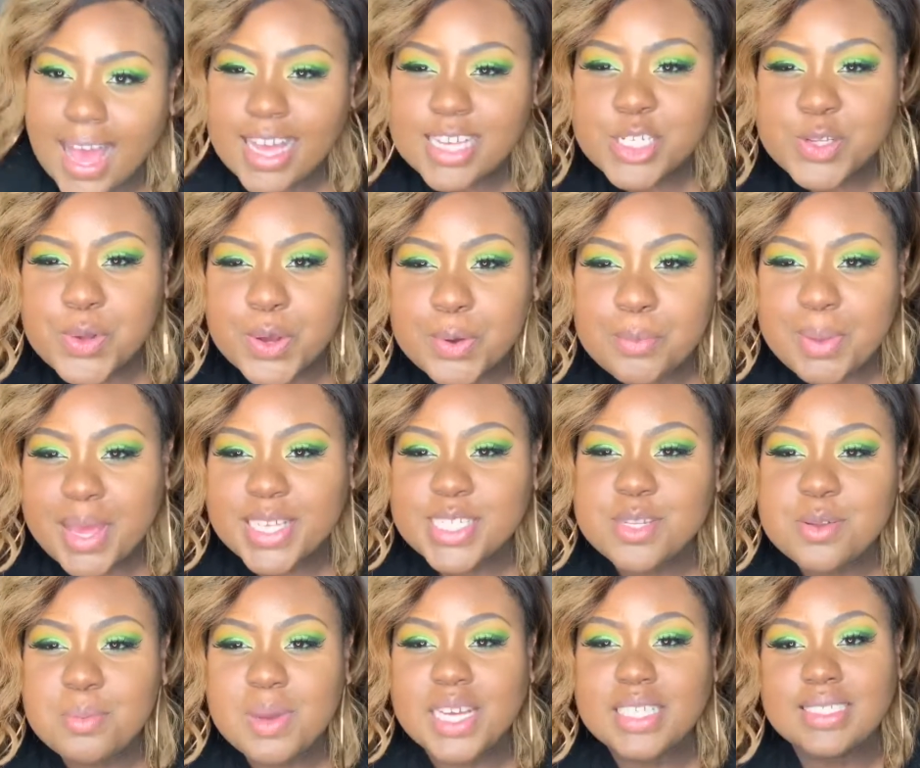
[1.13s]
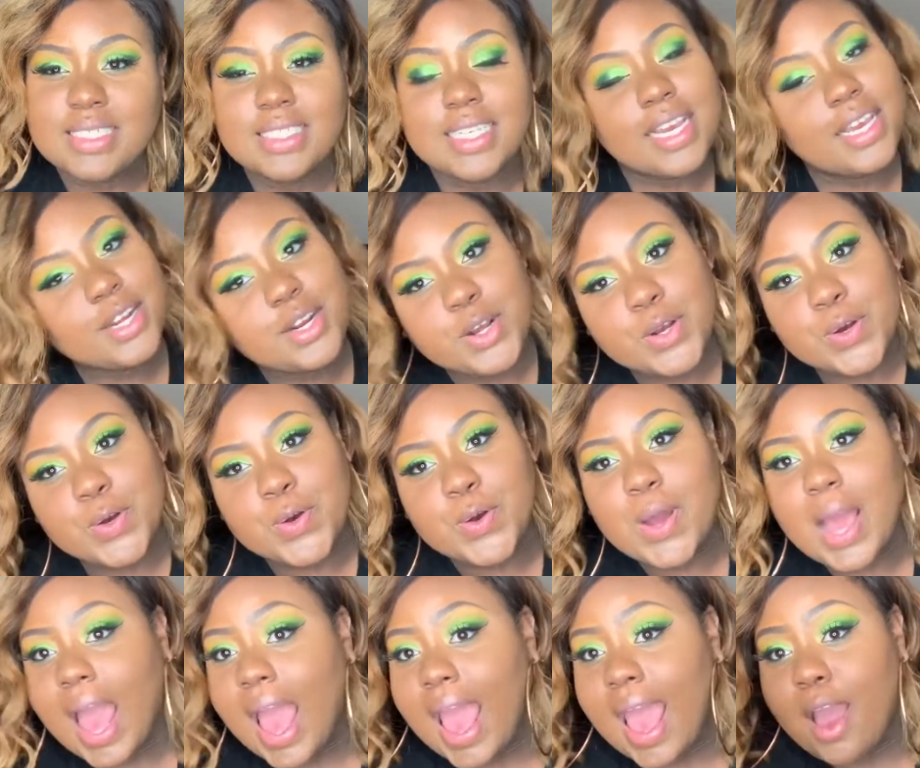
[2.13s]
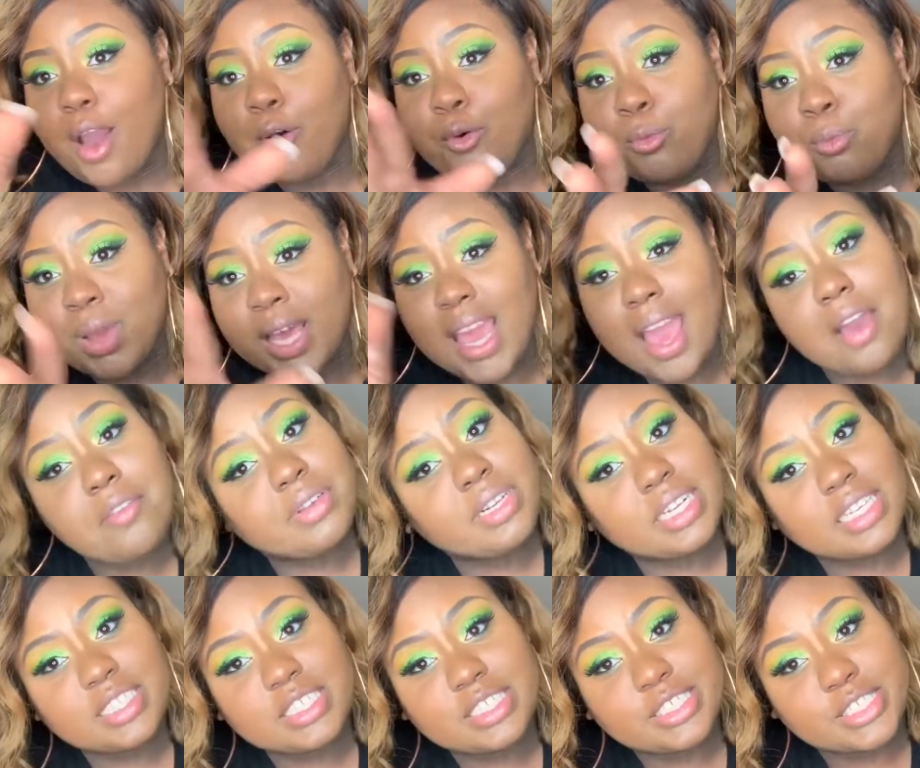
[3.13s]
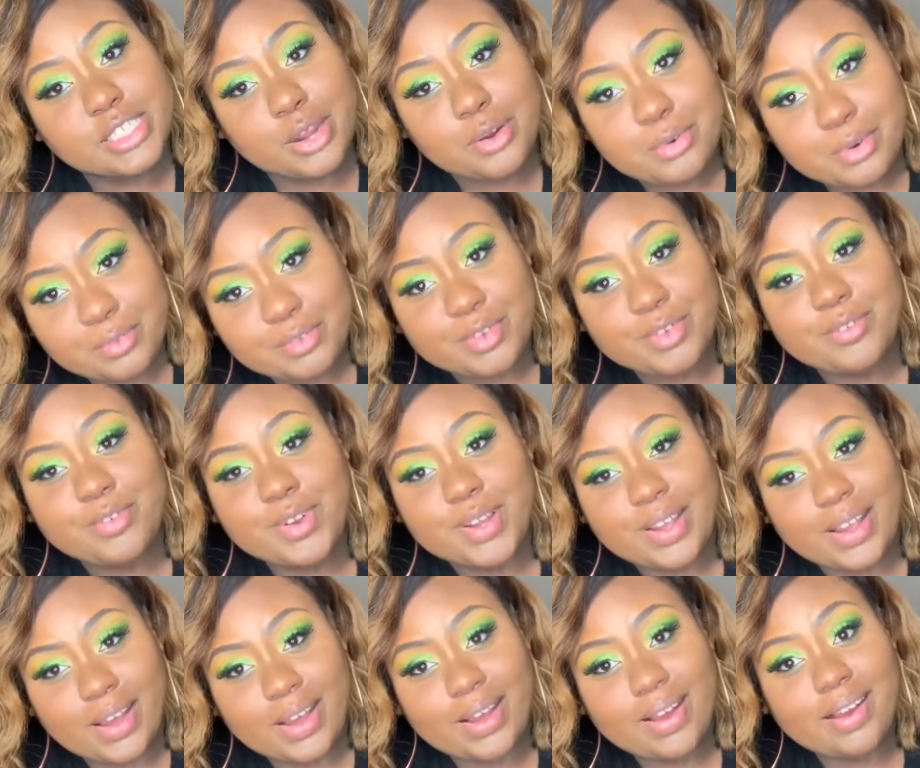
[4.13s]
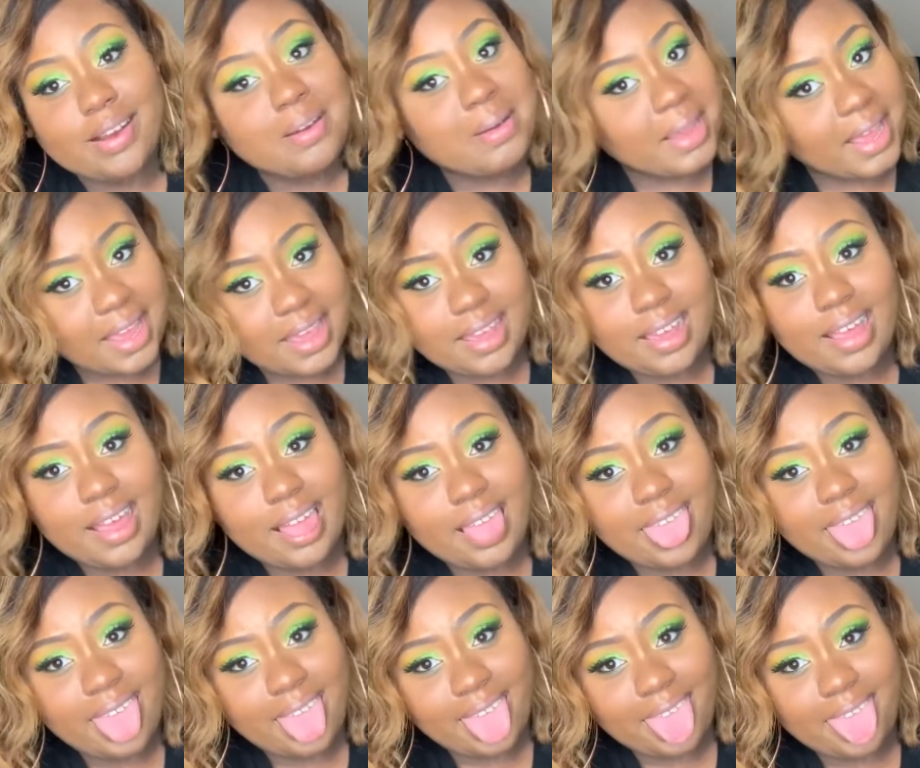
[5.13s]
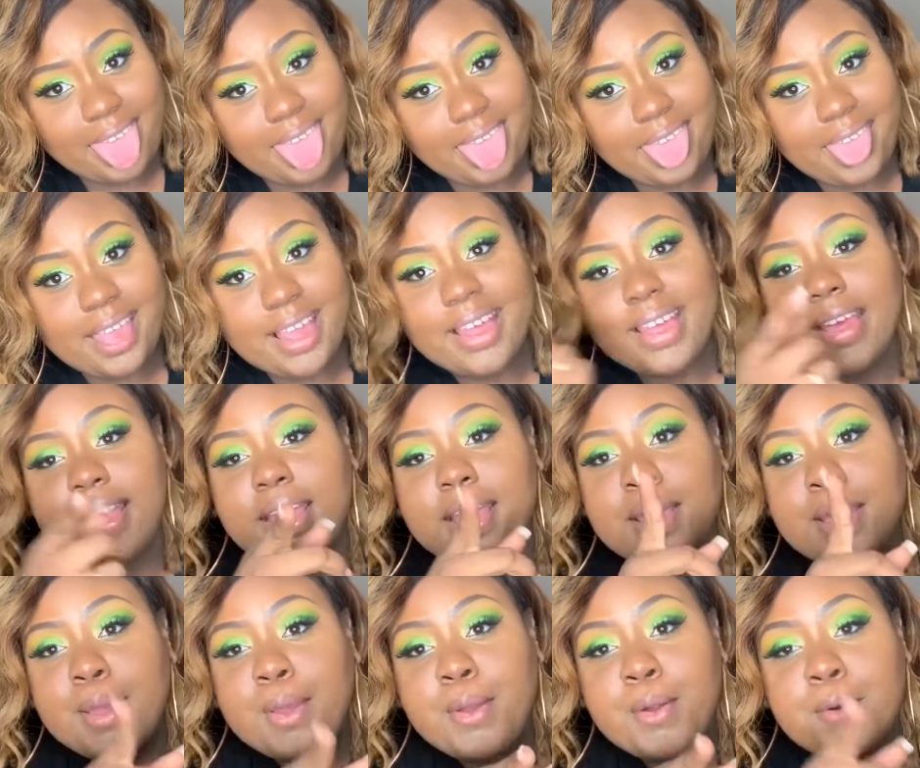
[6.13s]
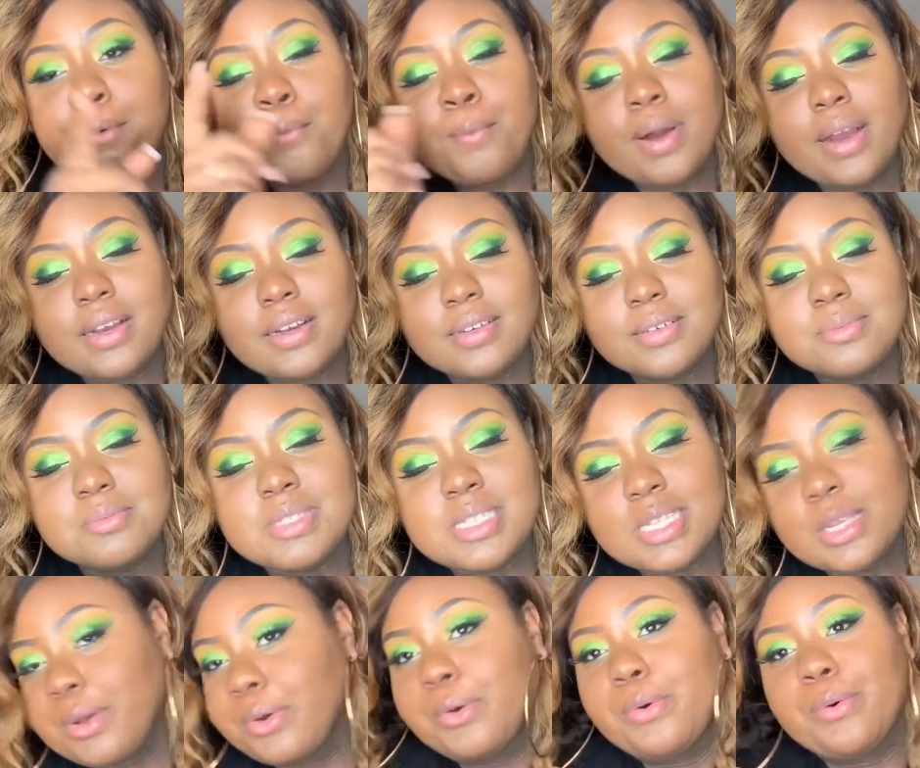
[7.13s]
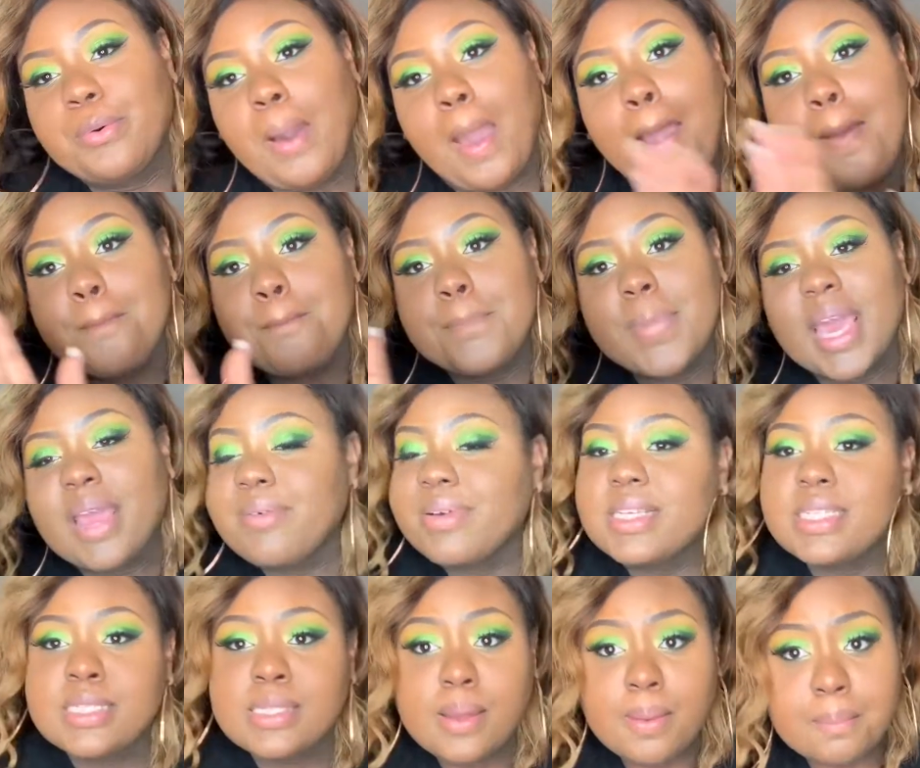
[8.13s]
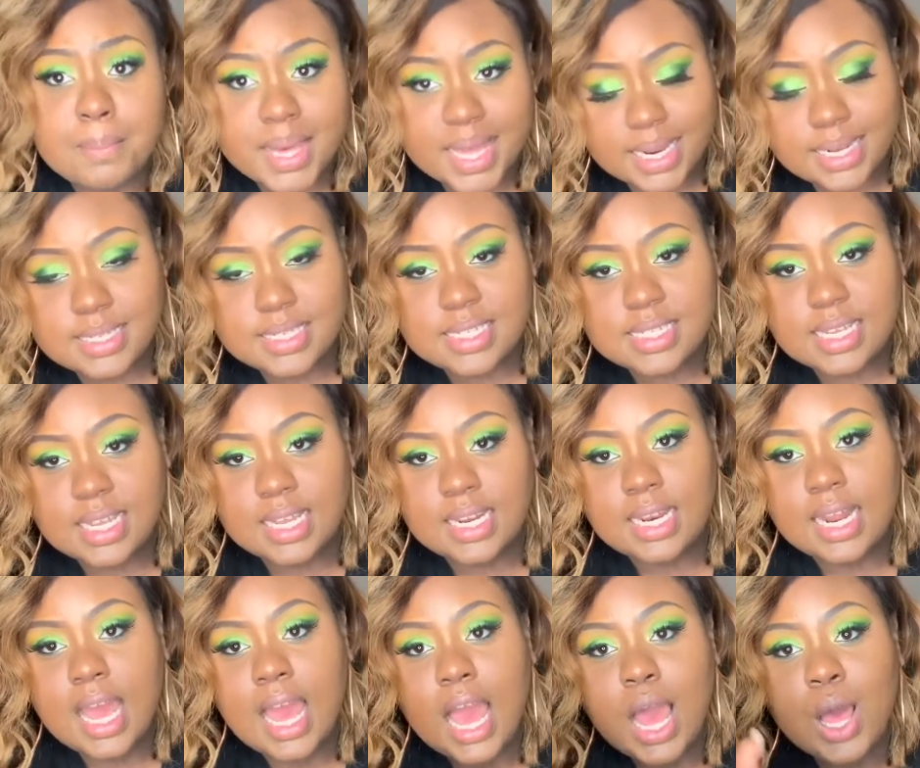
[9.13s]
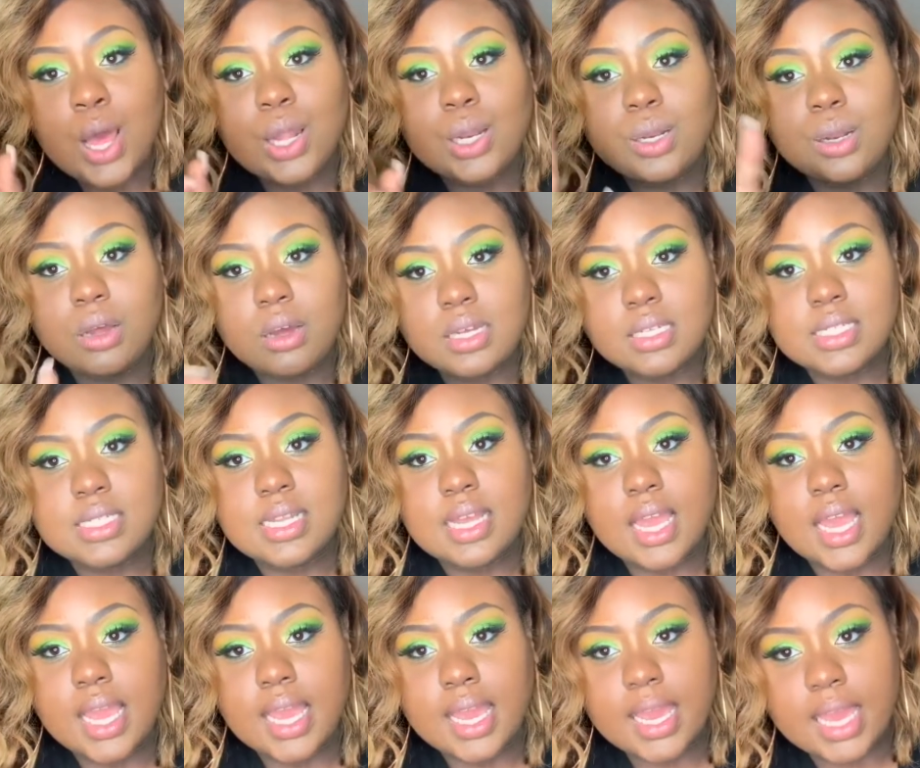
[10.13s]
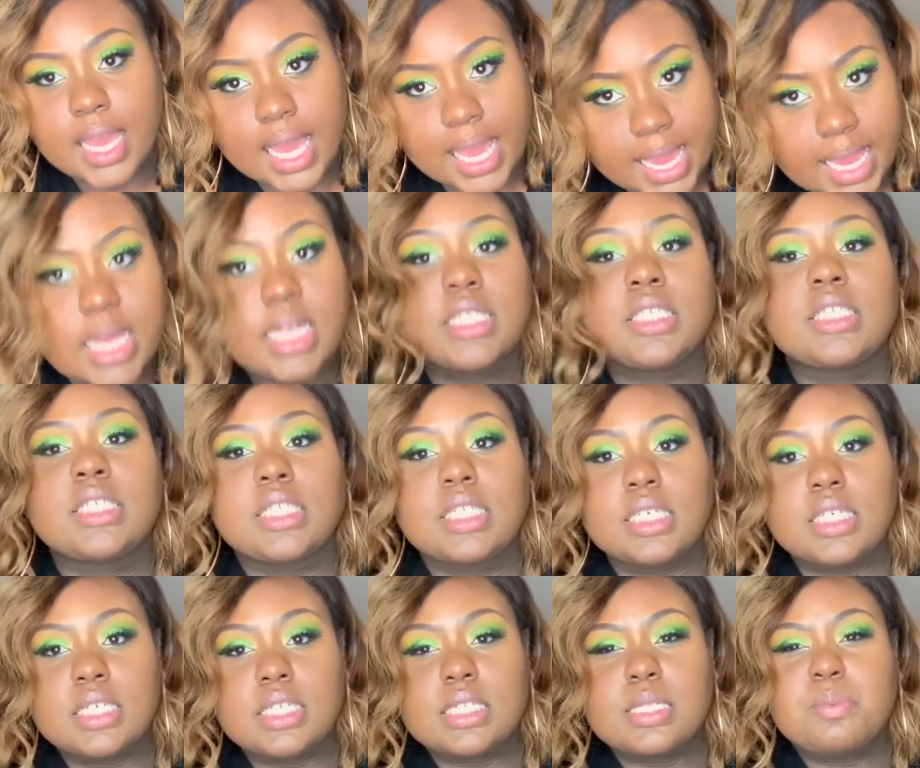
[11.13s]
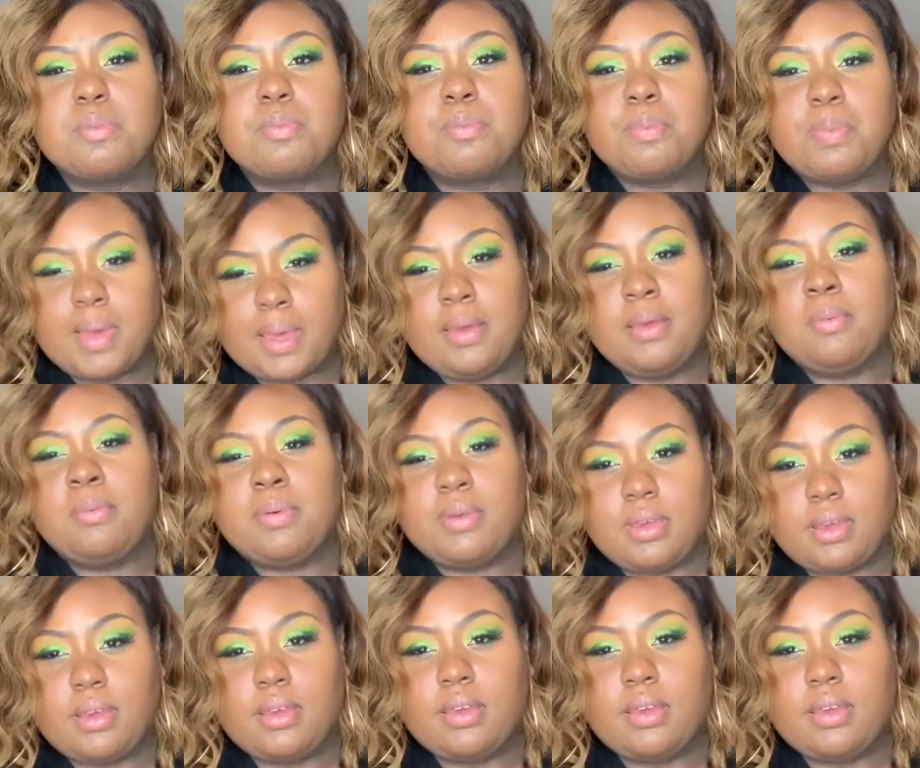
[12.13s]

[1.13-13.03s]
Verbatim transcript: guys welcome back to my channel uh, we have another show review for y'all okay uh-huh. welcome to married to medicine los angeles baby